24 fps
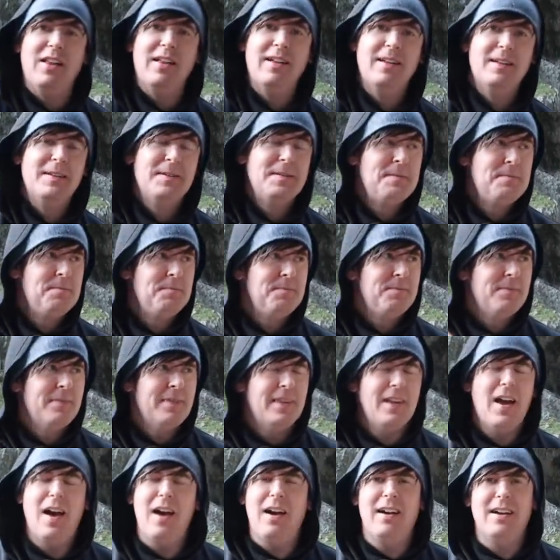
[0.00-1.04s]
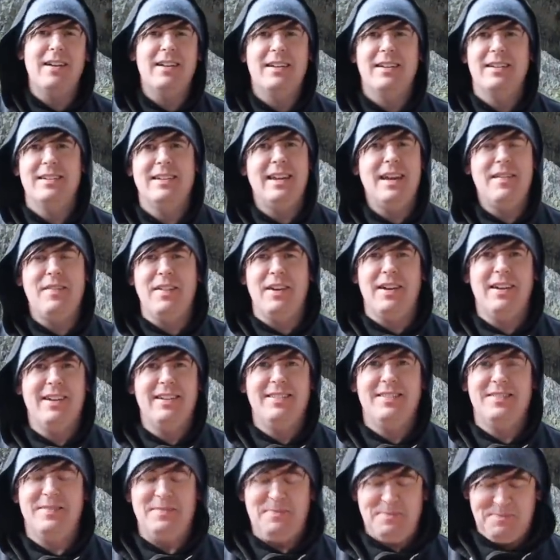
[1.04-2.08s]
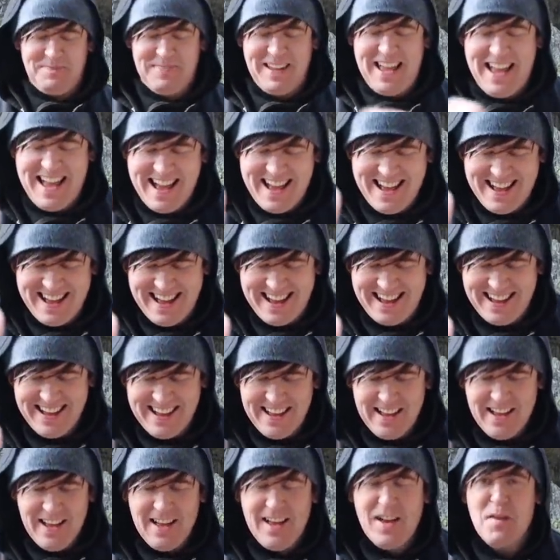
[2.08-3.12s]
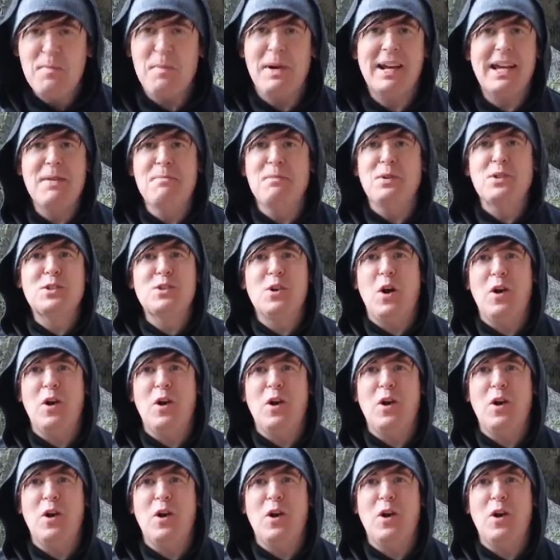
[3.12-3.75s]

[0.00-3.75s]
never. No. Ever going in water with any equipment ever again.